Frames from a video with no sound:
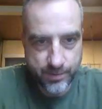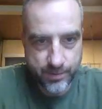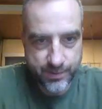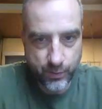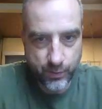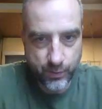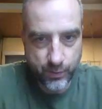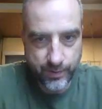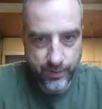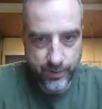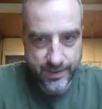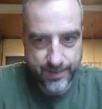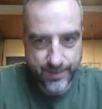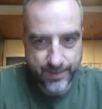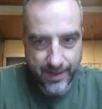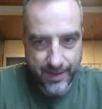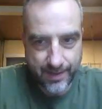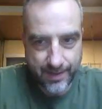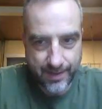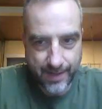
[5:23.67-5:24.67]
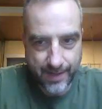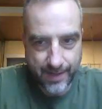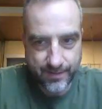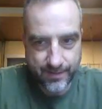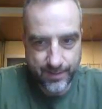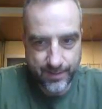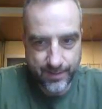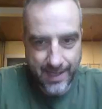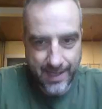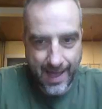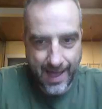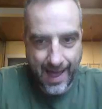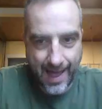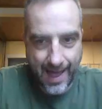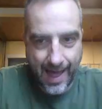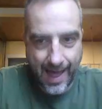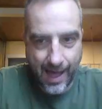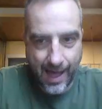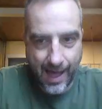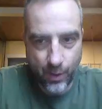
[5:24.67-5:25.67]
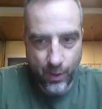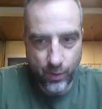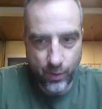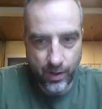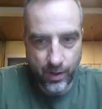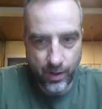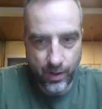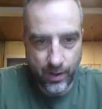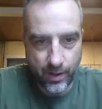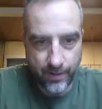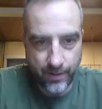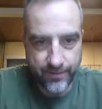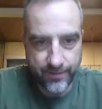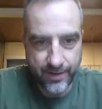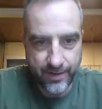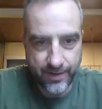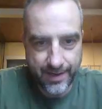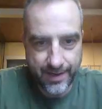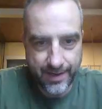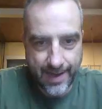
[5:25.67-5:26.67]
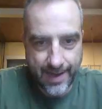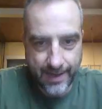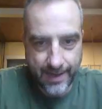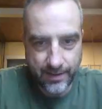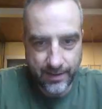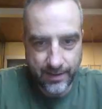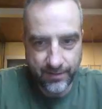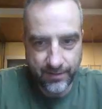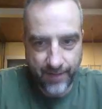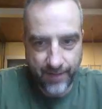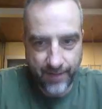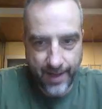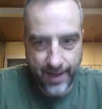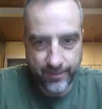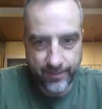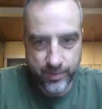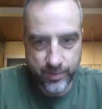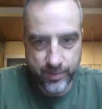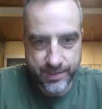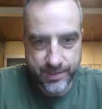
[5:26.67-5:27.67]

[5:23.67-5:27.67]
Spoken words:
So we'd expect that to be out of 95%.